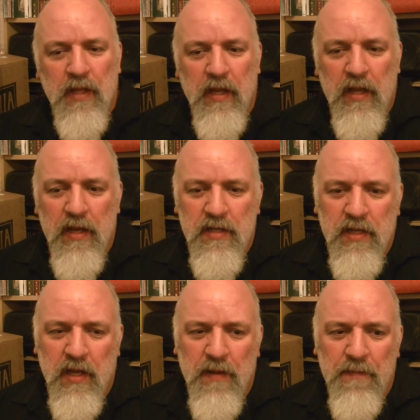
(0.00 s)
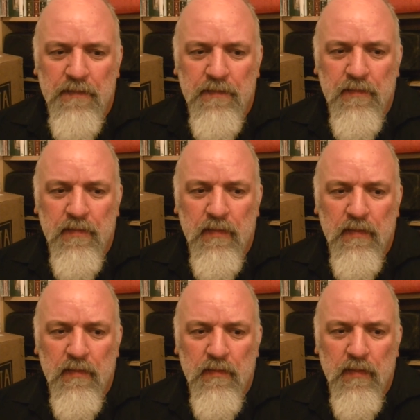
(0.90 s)
And um,
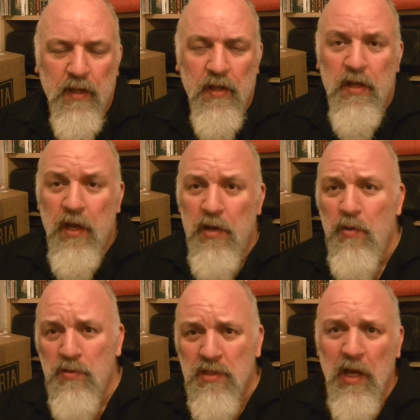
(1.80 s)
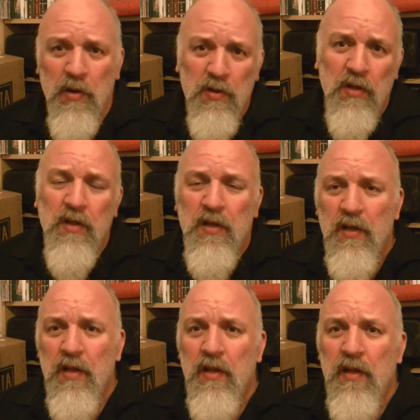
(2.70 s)
and also
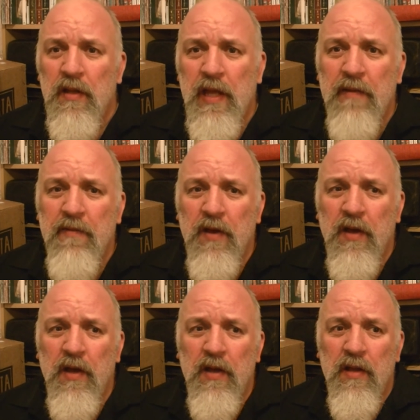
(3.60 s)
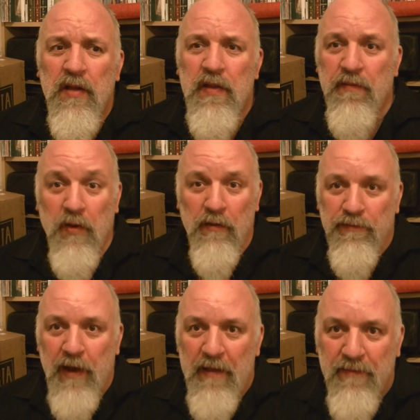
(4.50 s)
they're uh, they've got a
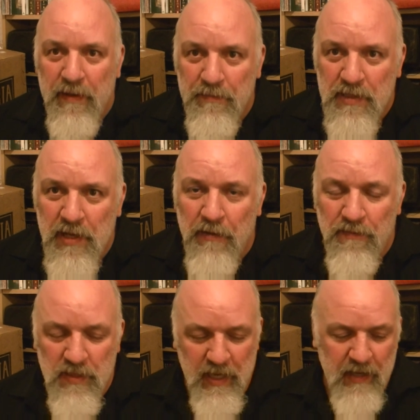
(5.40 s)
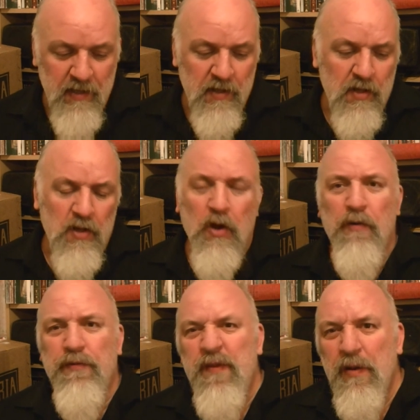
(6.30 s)
flavour themselves in it.
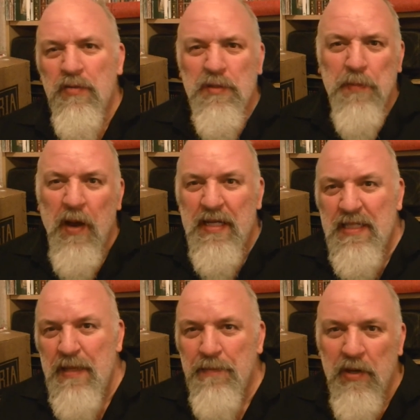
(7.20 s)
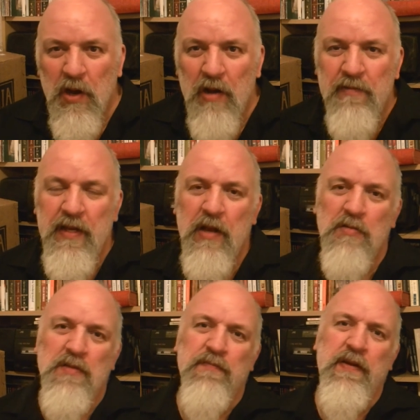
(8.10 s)
Often little spicy banana
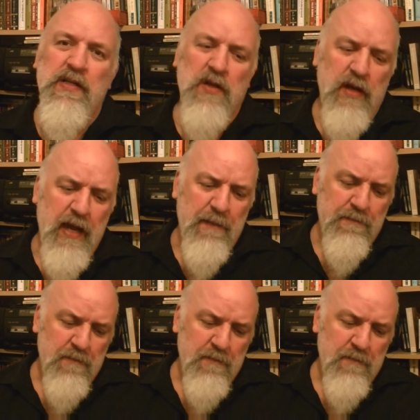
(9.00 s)
notes and things like that.